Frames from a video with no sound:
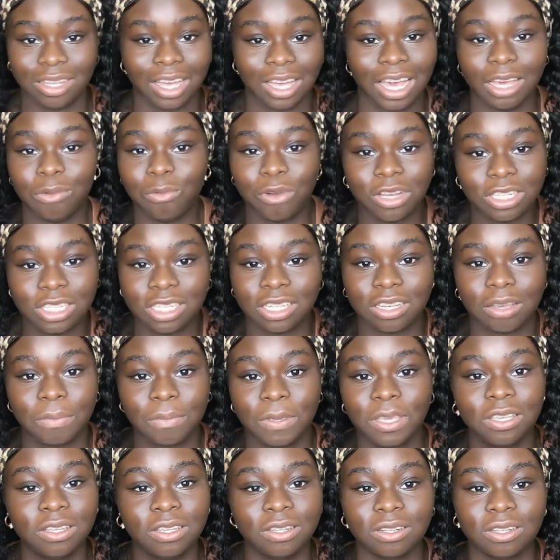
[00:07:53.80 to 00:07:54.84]
I wasn't
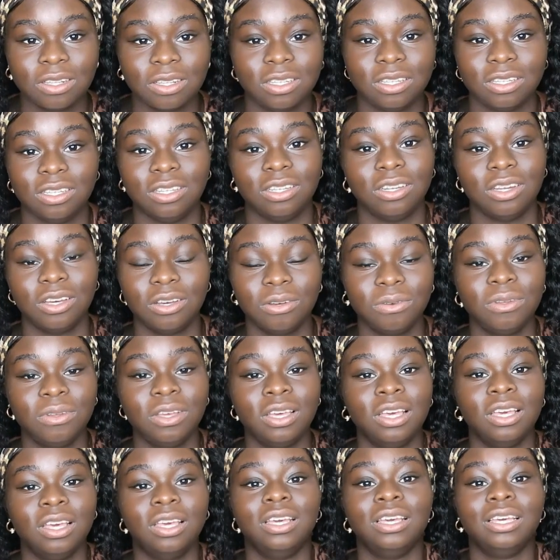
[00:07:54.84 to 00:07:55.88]
appealed, you know?
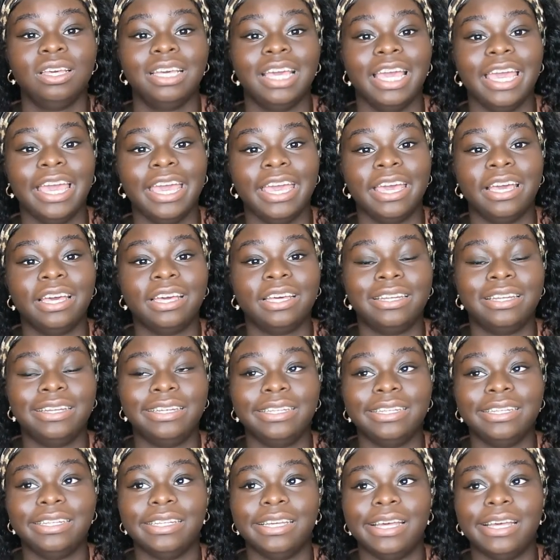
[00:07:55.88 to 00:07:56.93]

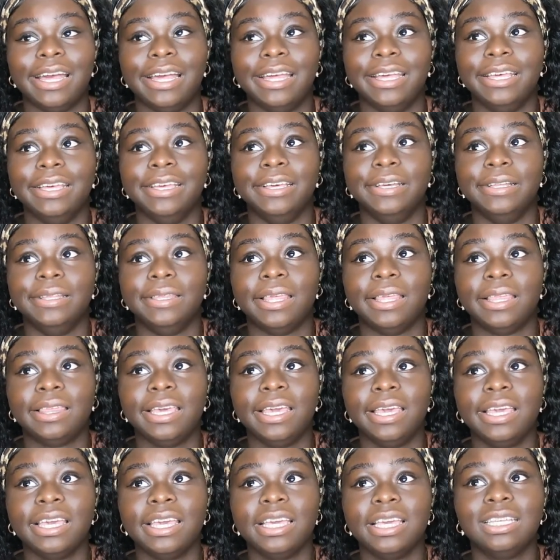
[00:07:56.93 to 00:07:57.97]
And the
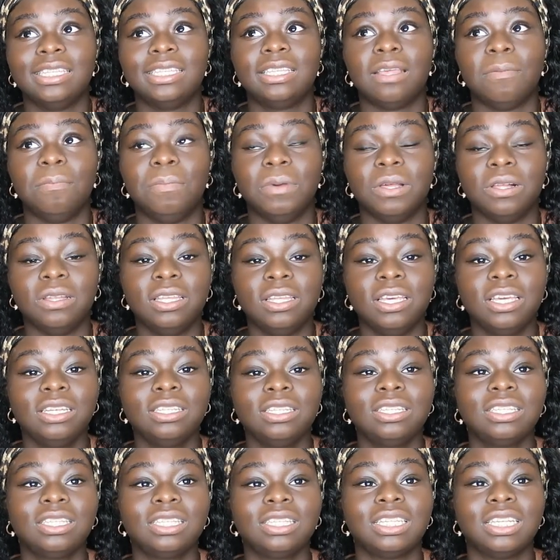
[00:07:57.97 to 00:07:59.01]
thing is, the
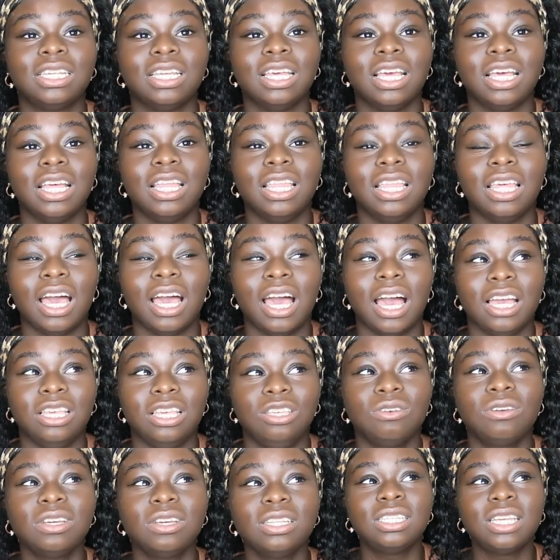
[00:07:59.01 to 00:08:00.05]
buildings,
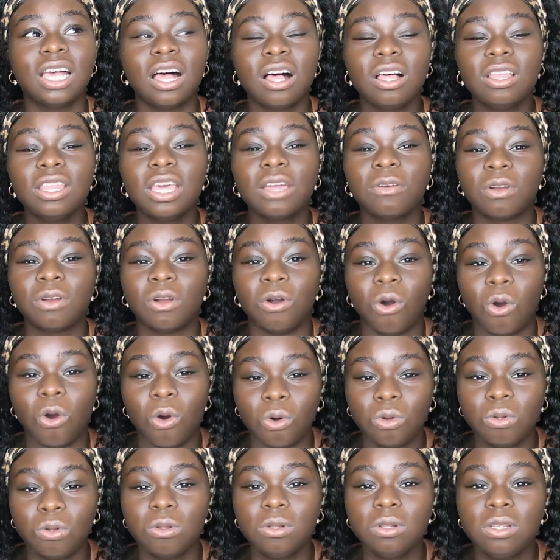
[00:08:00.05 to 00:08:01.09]
you tell they were
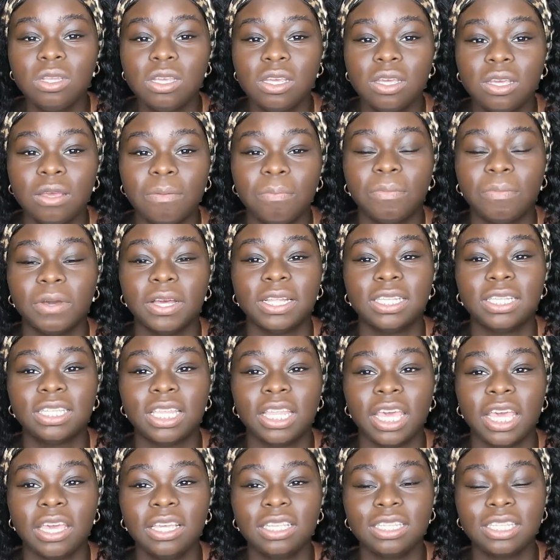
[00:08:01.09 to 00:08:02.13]
old, but
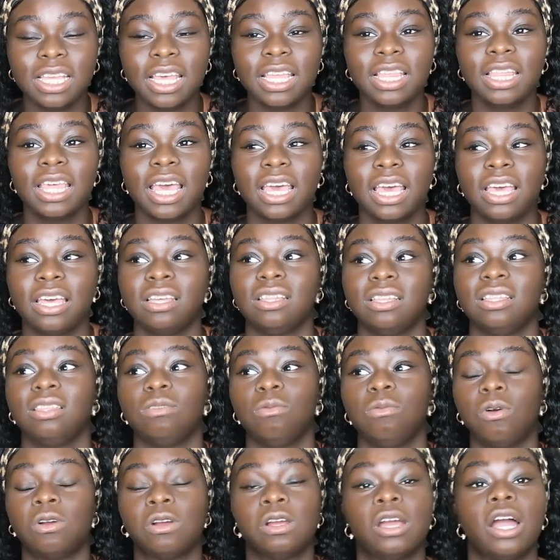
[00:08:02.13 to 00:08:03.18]
they said that,
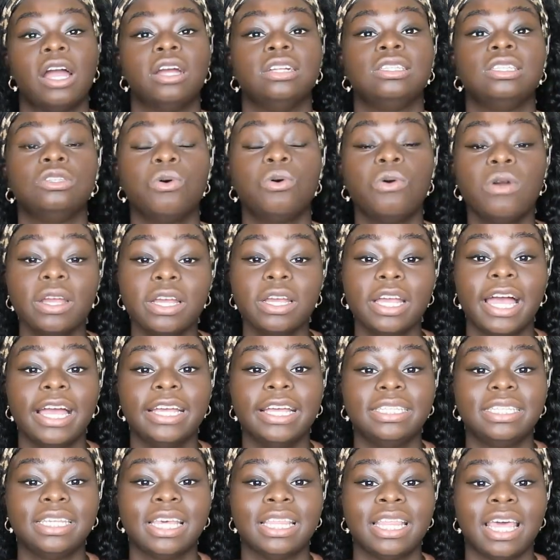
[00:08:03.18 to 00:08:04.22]
or our tour
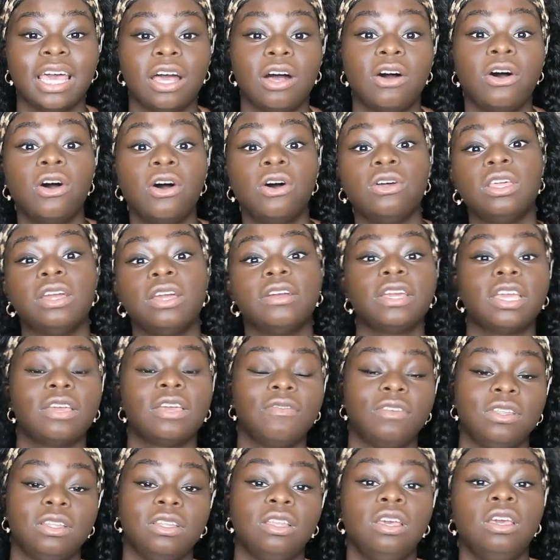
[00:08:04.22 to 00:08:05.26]
guide said that, they were
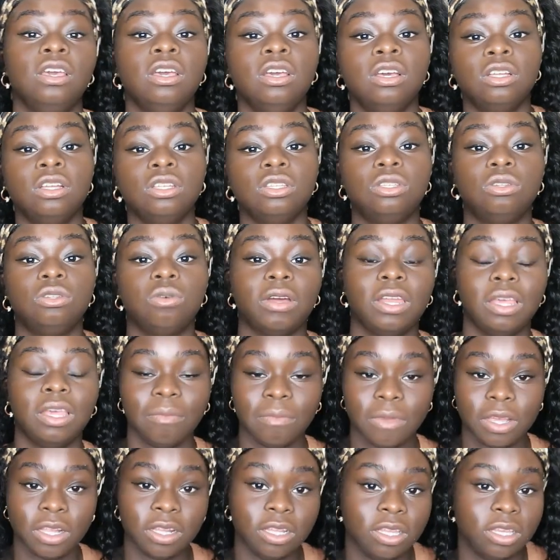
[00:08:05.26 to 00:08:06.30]
given $20
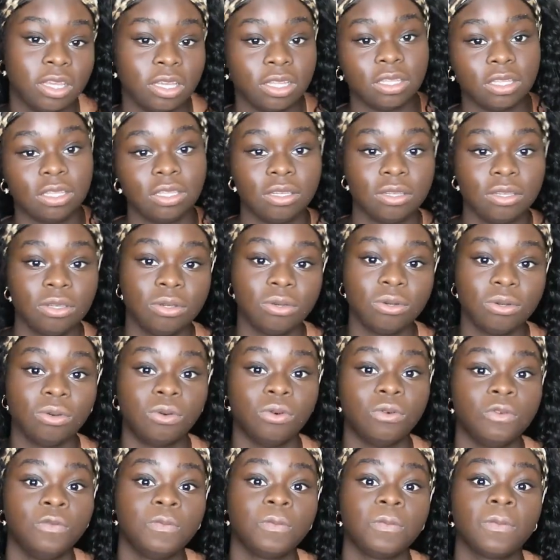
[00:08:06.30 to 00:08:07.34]
million
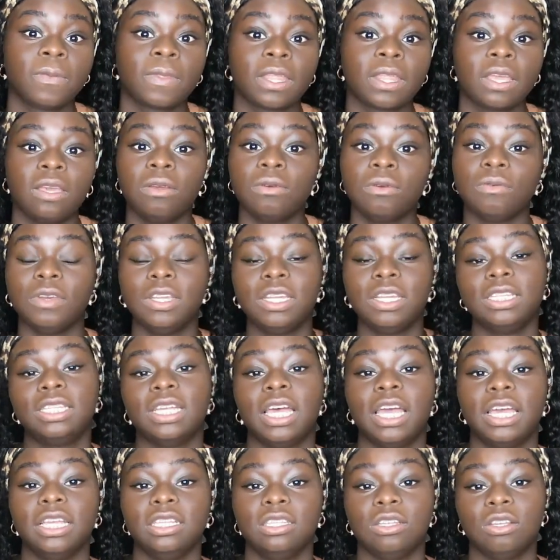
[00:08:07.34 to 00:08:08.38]
to
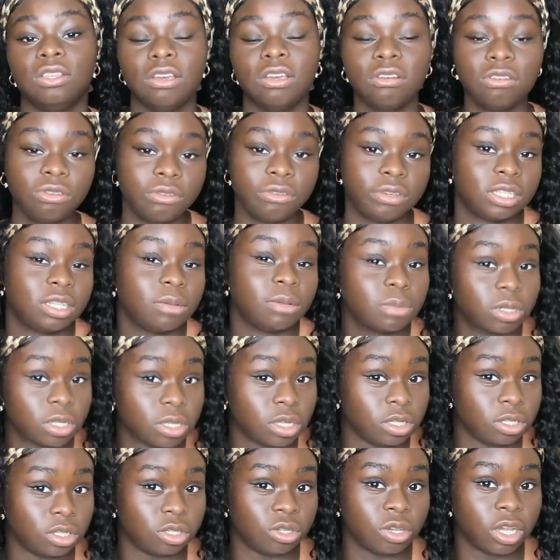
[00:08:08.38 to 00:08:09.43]
redesign. So they're doing some
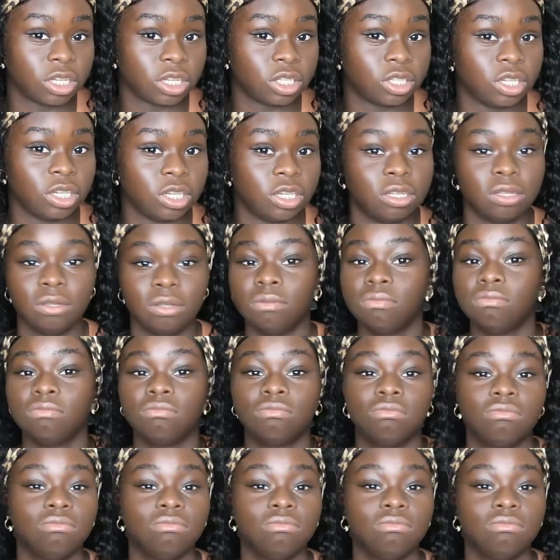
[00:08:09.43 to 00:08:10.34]
construction,